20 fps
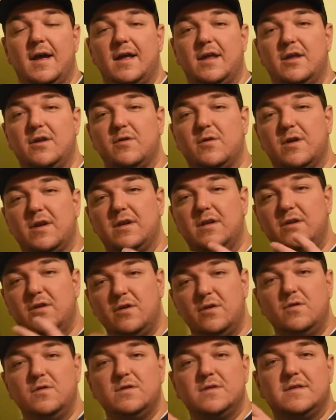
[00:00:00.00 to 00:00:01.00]
You can
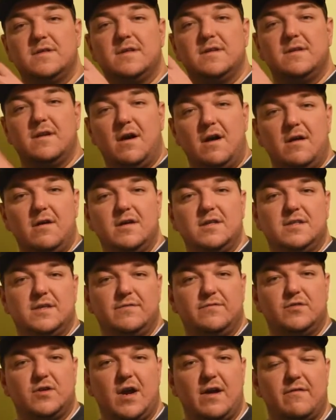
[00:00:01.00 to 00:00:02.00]
use the knowledge
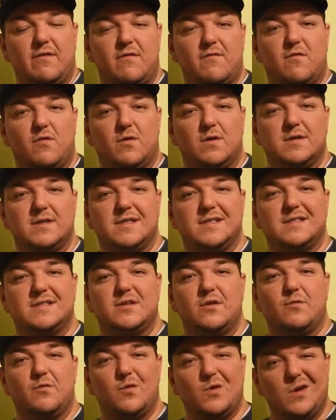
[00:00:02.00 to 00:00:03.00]
of driving forces
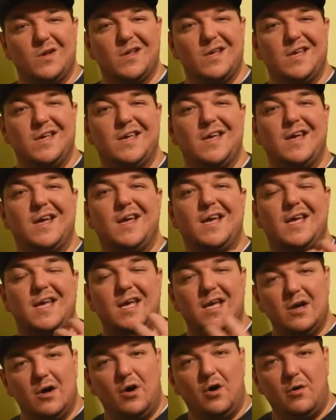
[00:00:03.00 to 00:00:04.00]
to really
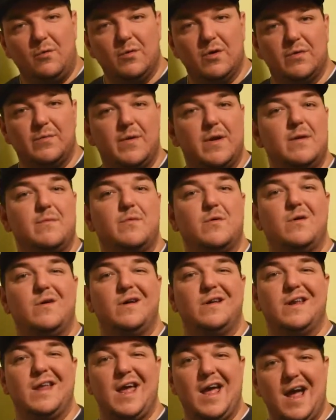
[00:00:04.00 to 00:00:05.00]
hit home with people
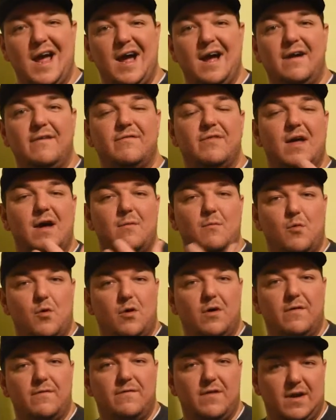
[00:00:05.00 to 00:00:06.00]
and have that
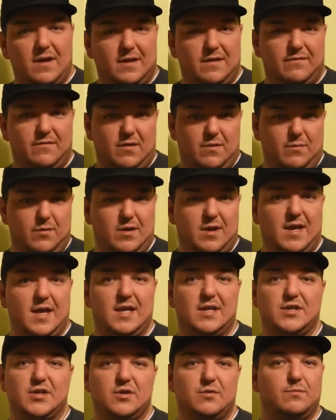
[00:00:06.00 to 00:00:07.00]
more effective
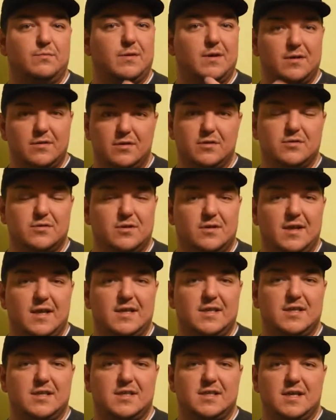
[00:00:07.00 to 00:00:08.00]
communication, build those
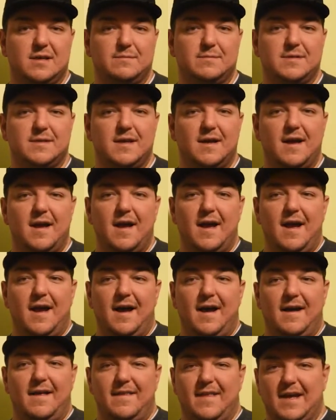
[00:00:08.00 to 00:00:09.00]
relationships.
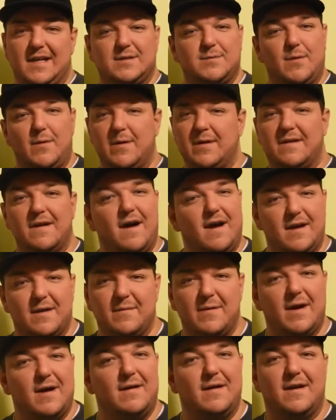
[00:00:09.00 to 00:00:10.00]
That's what we talk
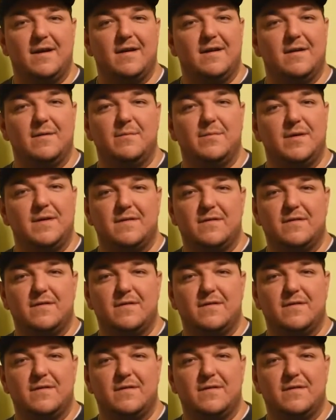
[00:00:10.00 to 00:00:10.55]
about here at Be